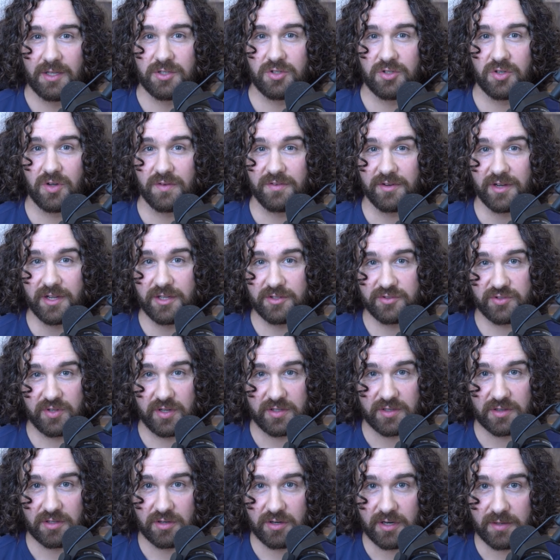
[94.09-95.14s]
So if you're
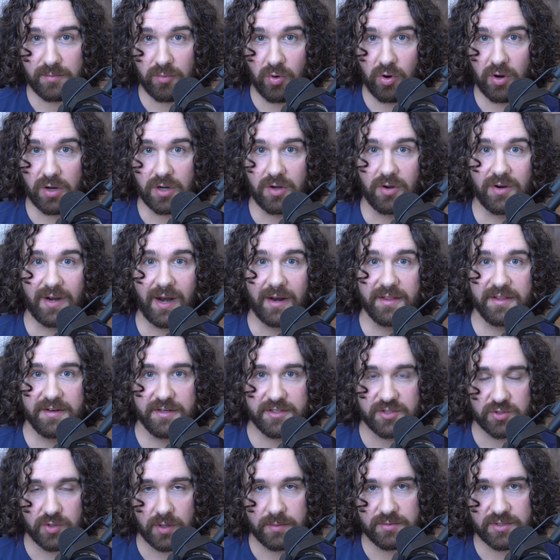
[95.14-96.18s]
interested in learning more, go down to the
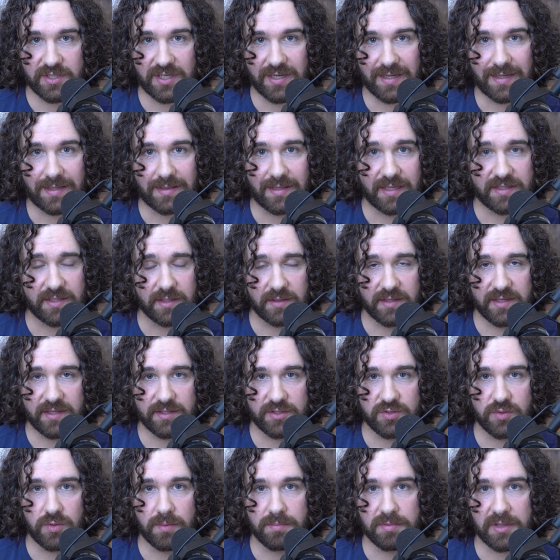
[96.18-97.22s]
description and click the link
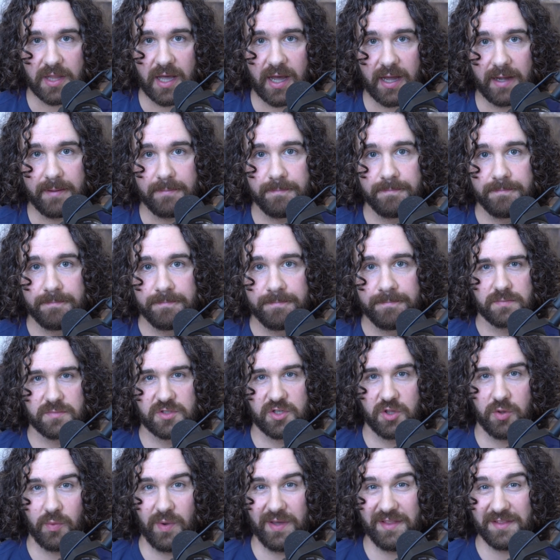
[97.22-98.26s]
to apply.
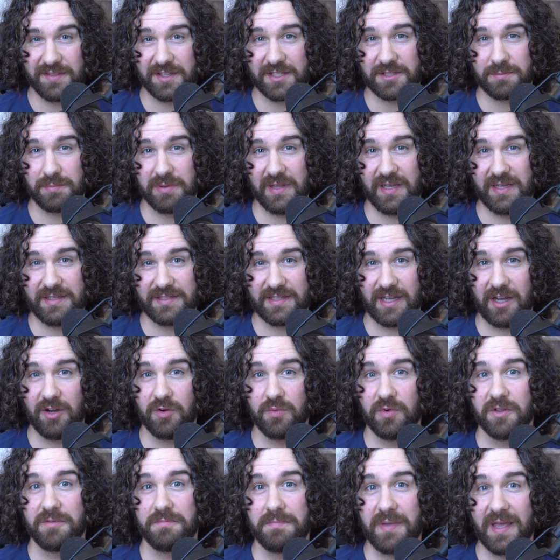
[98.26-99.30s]
So the way that this plays
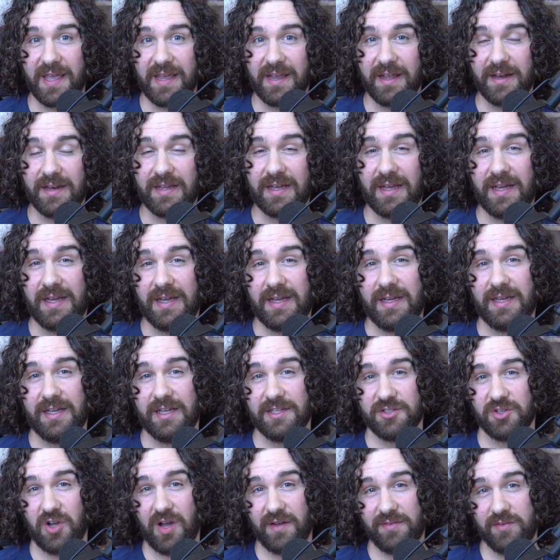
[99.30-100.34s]
out with pain
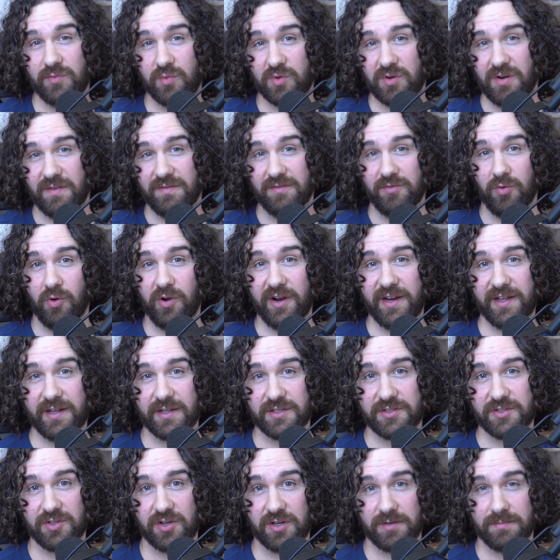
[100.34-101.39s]
is often we're avoiding a
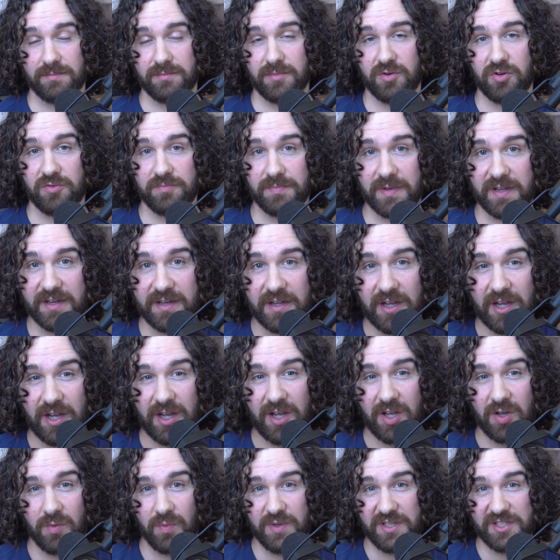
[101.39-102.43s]
certain movement,
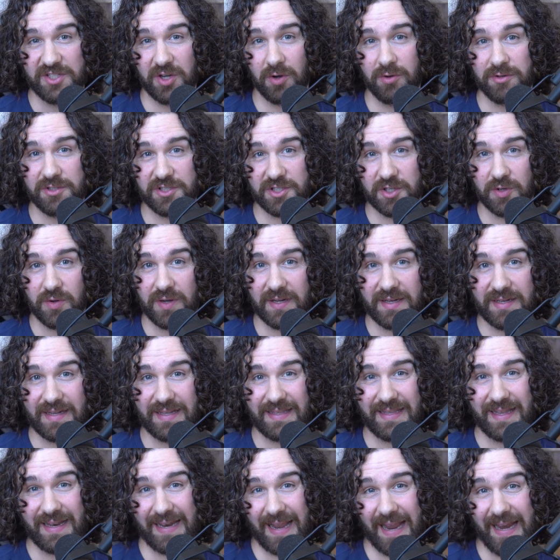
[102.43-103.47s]
we don't do it,
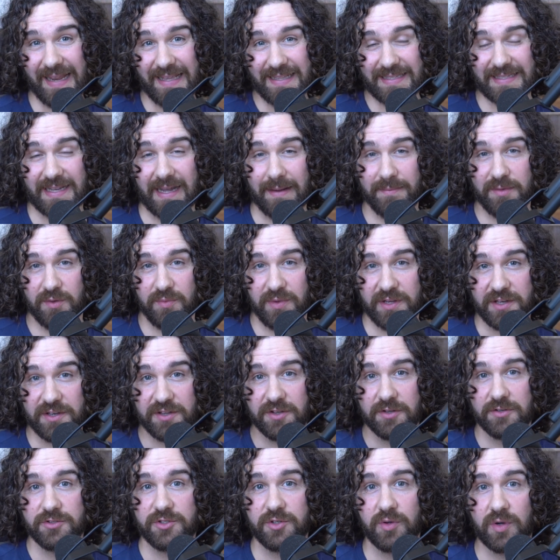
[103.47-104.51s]
and then any time that we
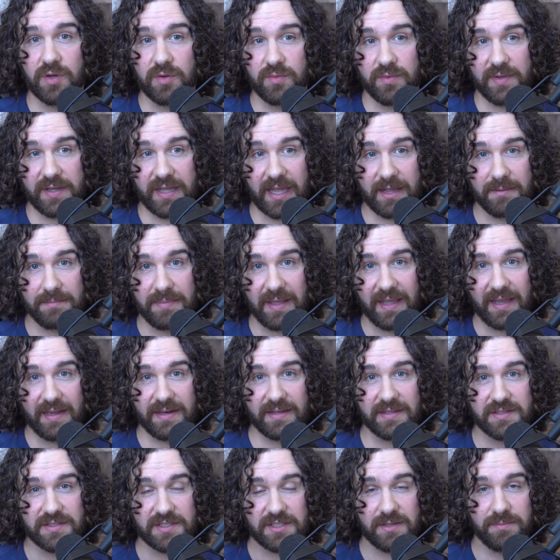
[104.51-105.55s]
do it, we get pain
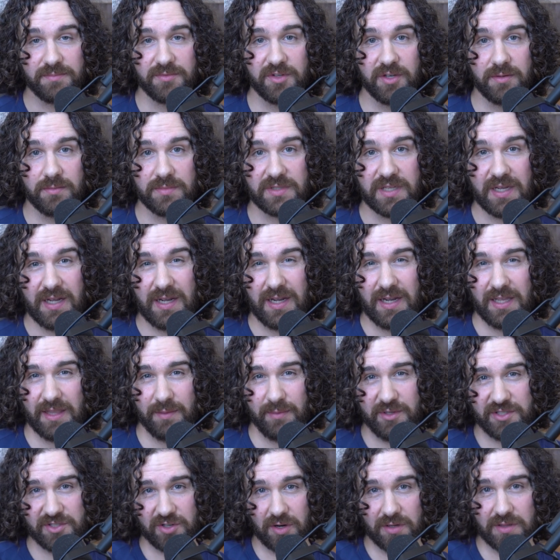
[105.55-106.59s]
and symptoms,
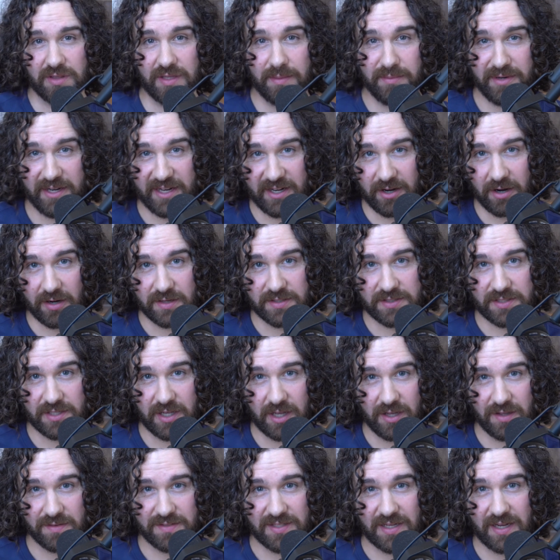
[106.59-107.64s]
then we start limiting
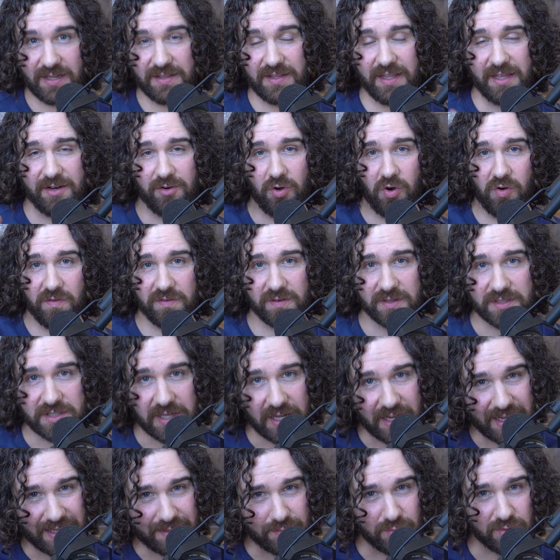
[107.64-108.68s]
ourselves, and then over
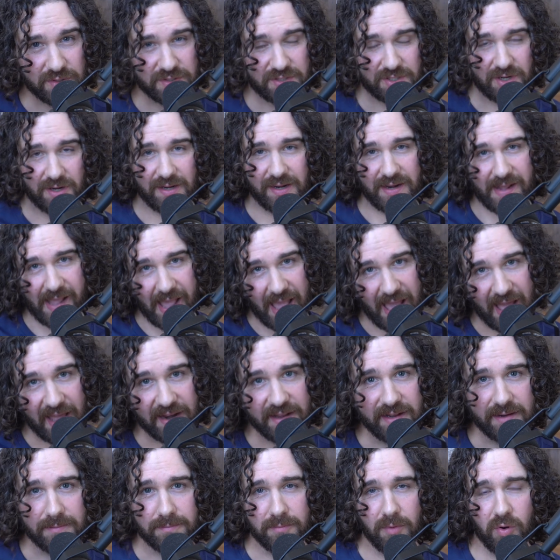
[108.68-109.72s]
time, we'll start
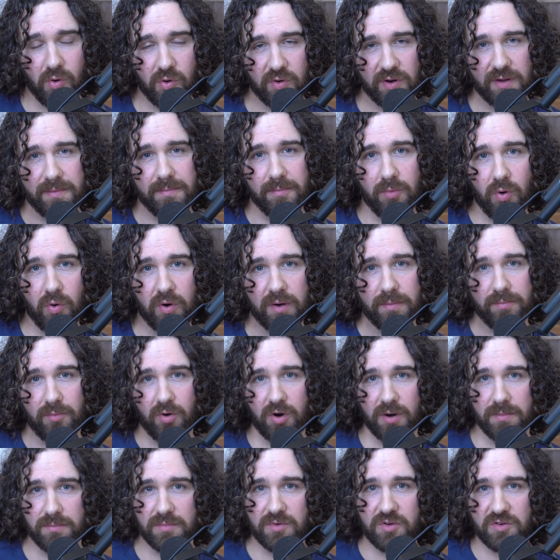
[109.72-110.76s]
adding more and more
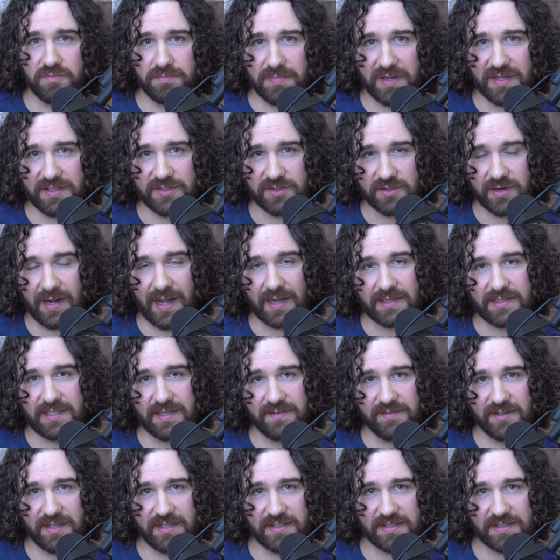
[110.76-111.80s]
movements or
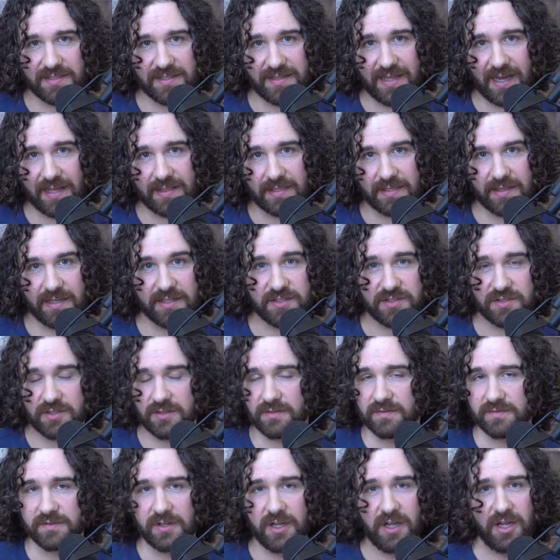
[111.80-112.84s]
activities to that list
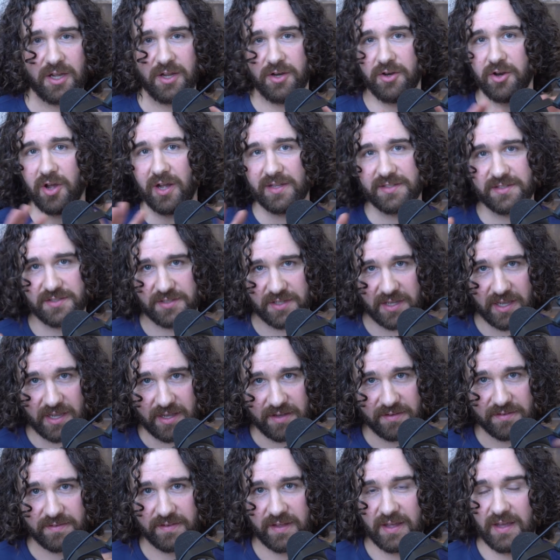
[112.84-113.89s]
of not
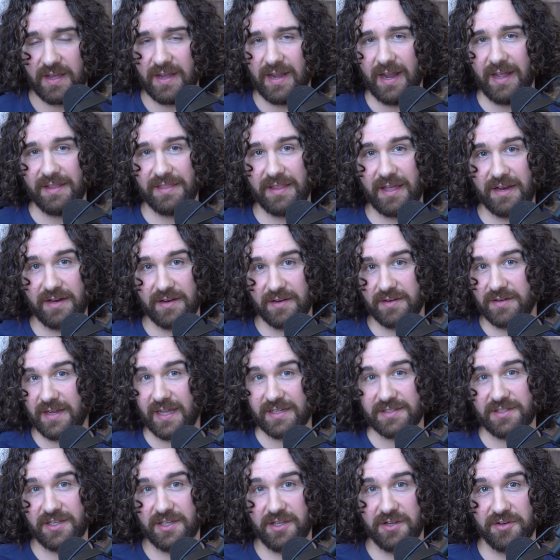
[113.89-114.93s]
safe, and then
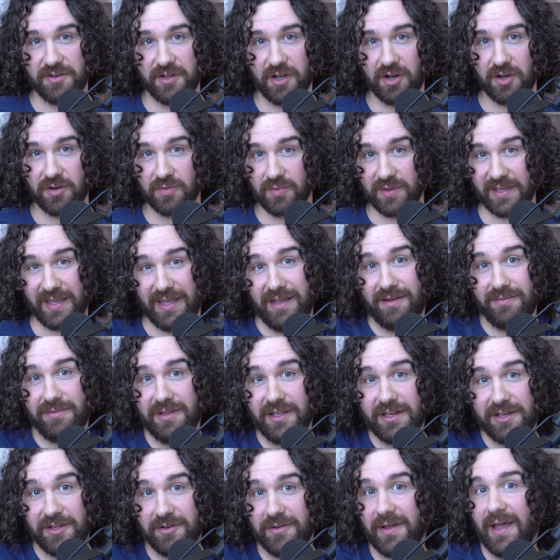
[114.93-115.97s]
next thing you know, we can't
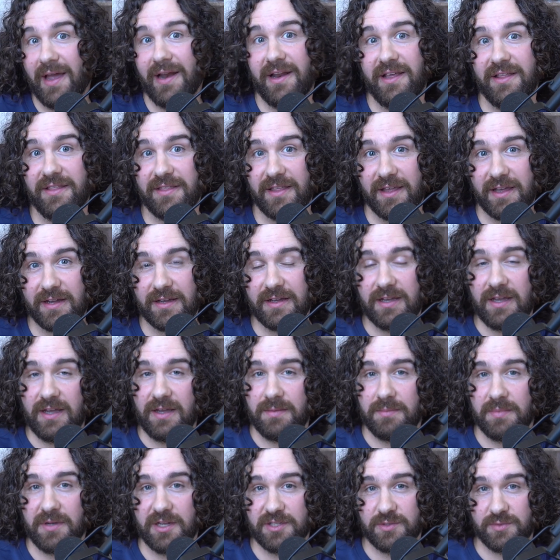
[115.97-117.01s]
really do anything
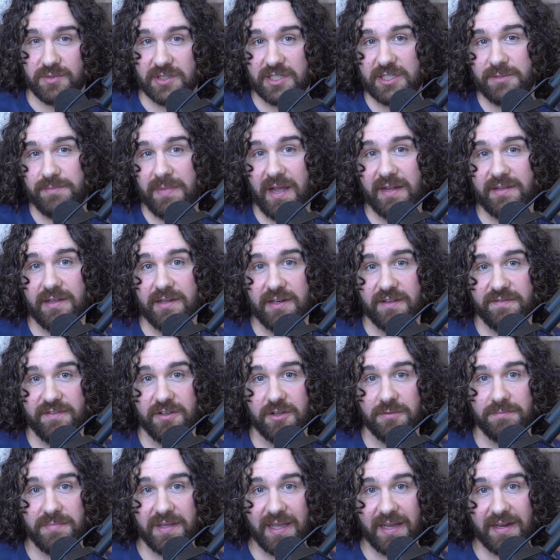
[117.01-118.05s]
because we're expecting to
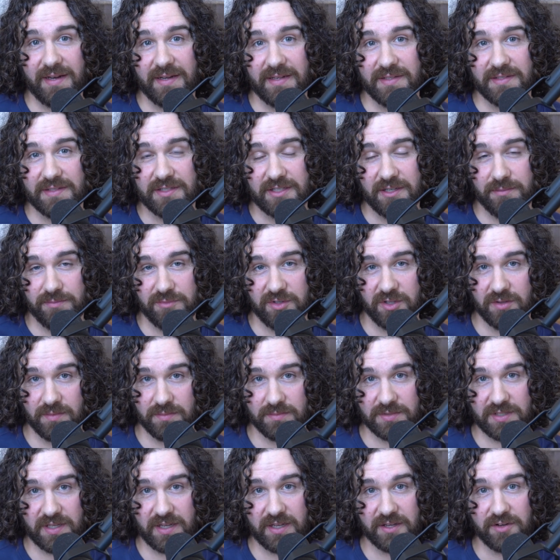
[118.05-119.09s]
feel pain and
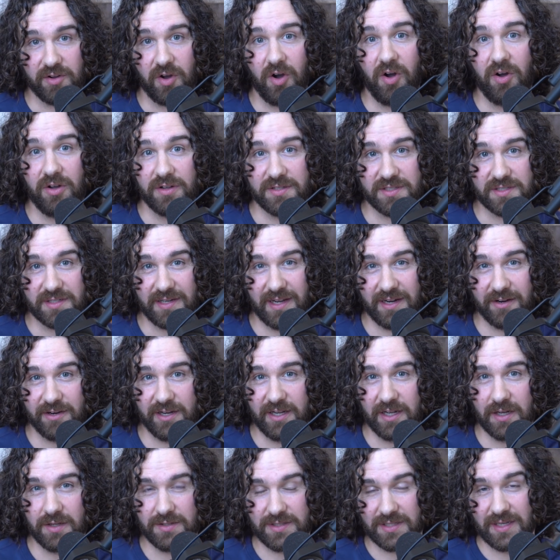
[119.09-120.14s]
symptoms in all
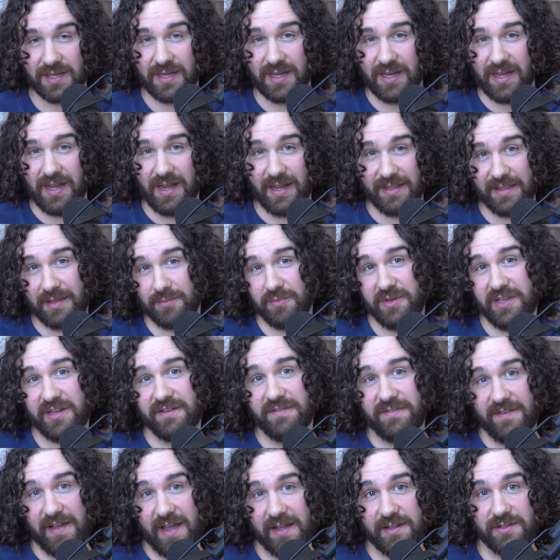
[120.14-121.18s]
scenarios, and then we in
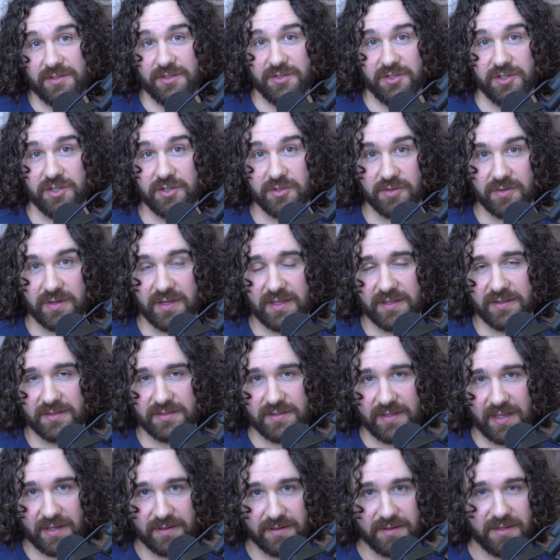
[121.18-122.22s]
fact do, and
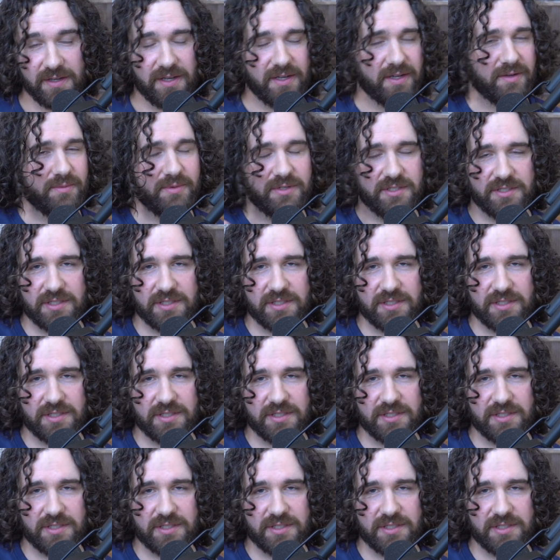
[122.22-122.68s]
then we